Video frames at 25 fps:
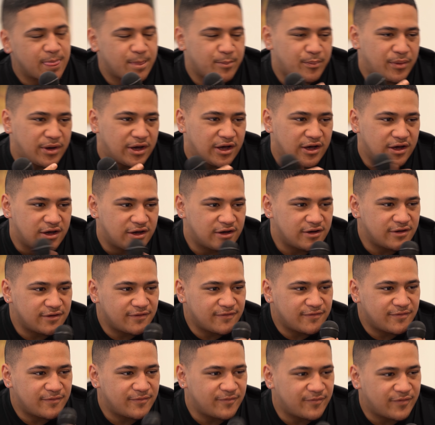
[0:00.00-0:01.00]
But
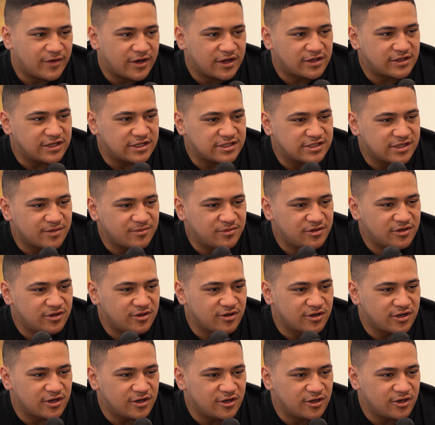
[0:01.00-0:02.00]
fuck, that's something you
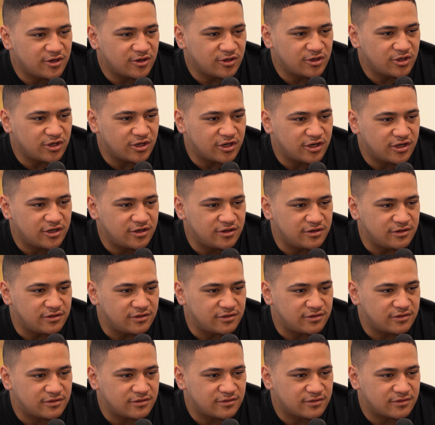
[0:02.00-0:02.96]
gotta learn on your own.